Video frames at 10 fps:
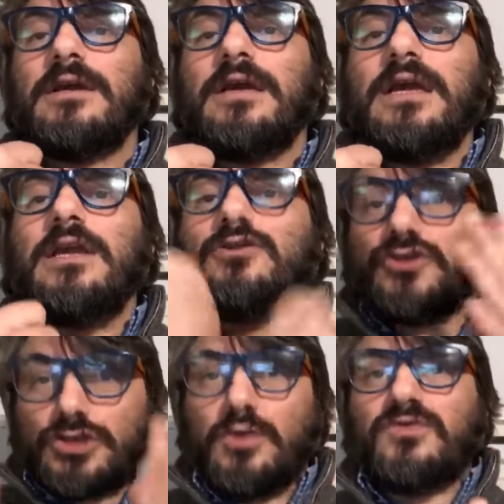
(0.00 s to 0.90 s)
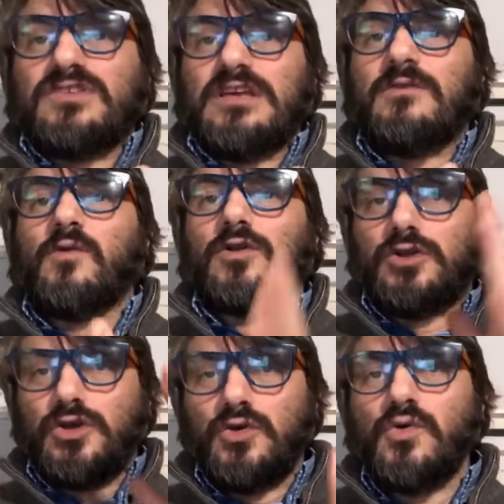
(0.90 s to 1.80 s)
in choosing
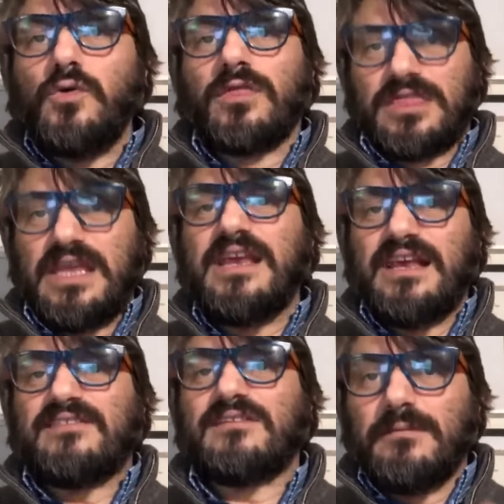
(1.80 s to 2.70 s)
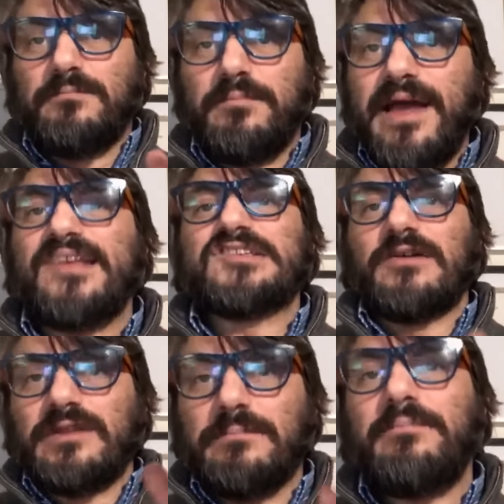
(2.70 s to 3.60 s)
what you think is the best
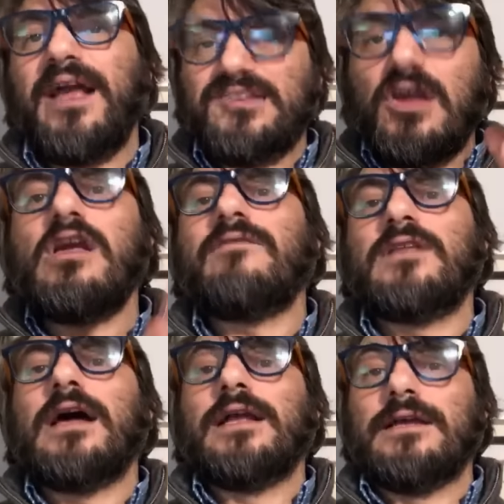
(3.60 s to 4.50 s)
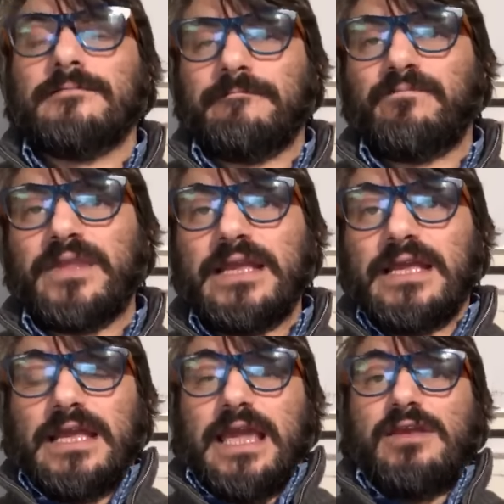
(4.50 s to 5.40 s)
of the best that you have done.
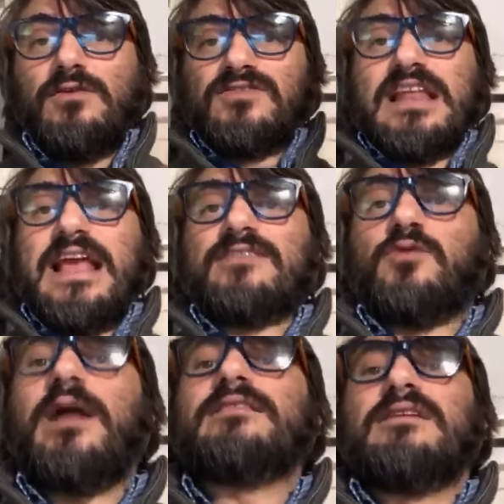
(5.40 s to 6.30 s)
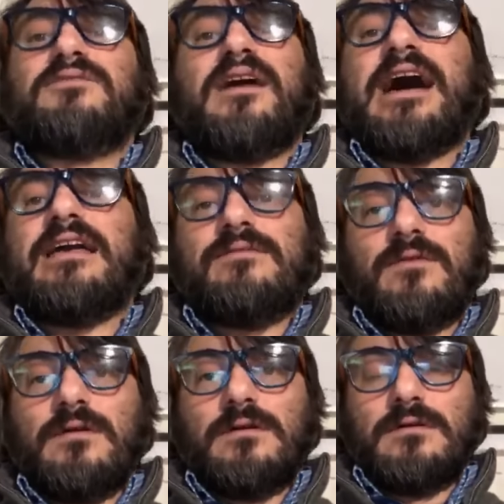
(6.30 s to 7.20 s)
And you select 25.
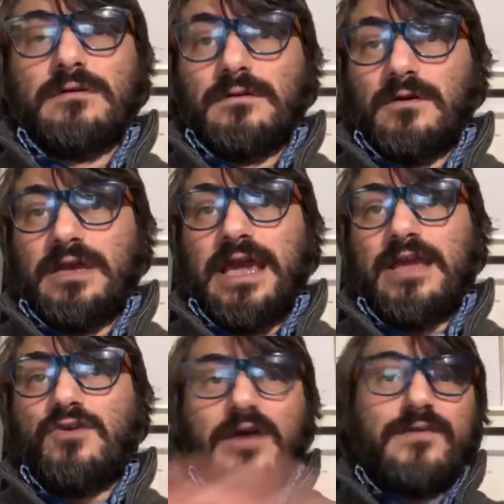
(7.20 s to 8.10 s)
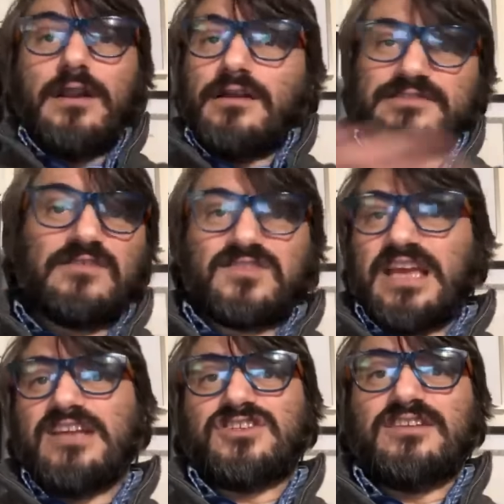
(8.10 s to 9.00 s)
Okay, you have lots of
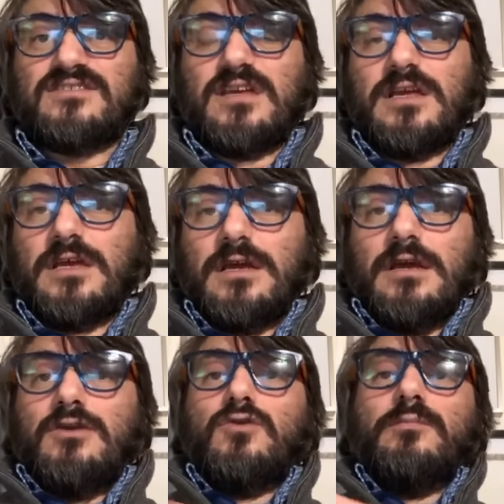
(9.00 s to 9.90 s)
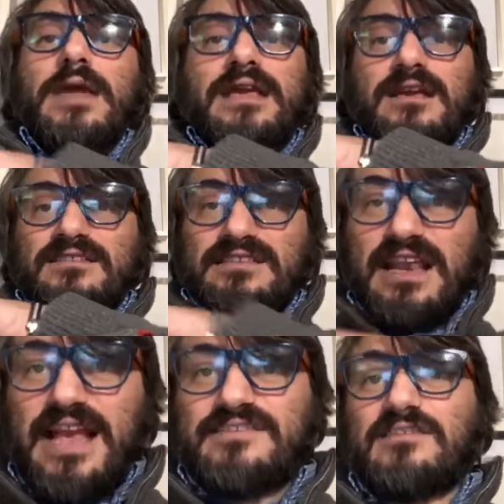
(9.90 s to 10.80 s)
sketches. You make a
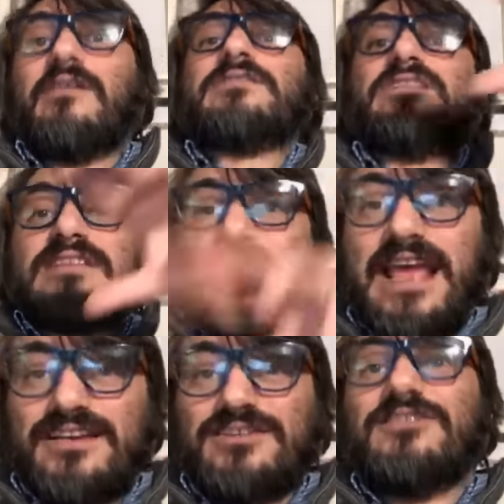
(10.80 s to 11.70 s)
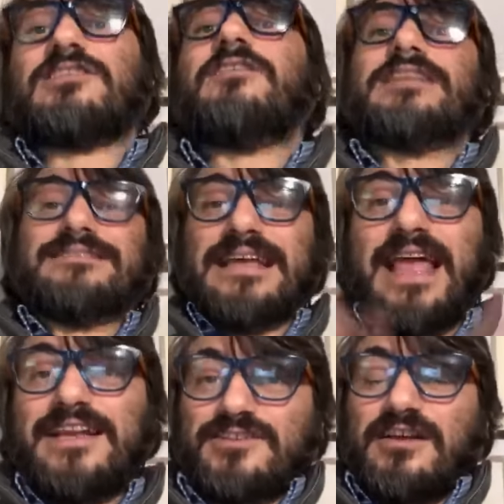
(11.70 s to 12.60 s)
selection of the selections of the
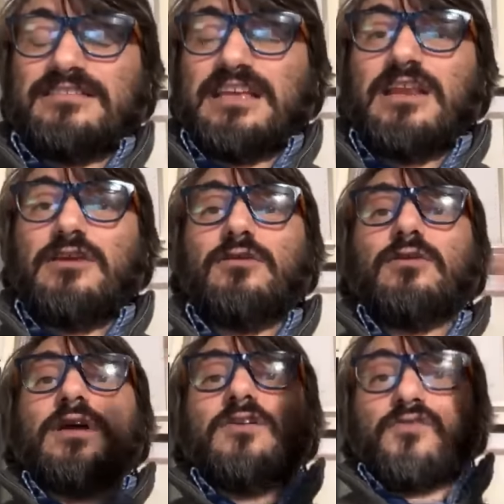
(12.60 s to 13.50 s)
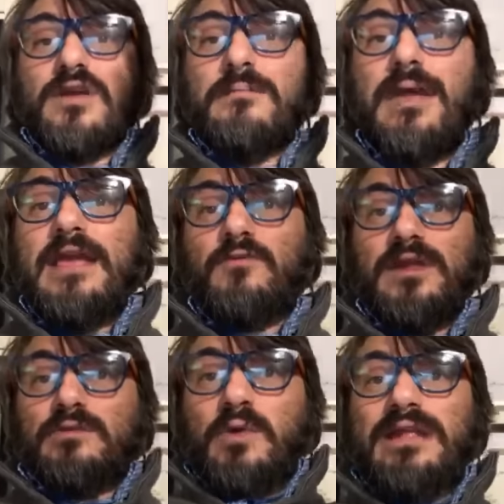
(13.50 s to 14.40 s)
selection until you remain
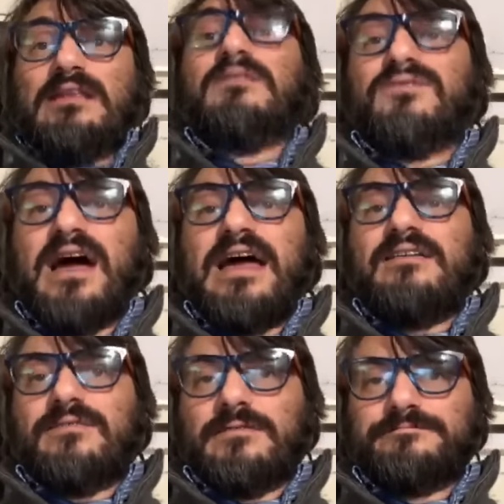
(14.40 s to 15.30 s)
with 25.